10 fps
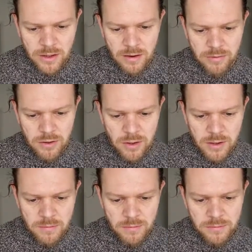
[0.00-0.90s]
at that view,
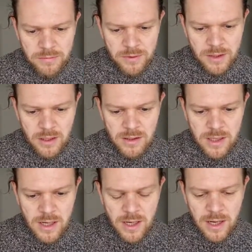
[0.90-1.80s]
eh? It's nice.
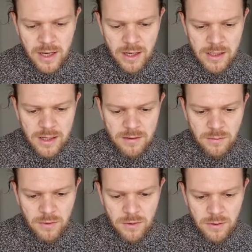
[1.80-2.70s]
And I
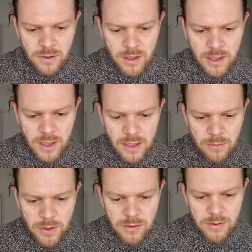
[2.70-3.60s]
think we're going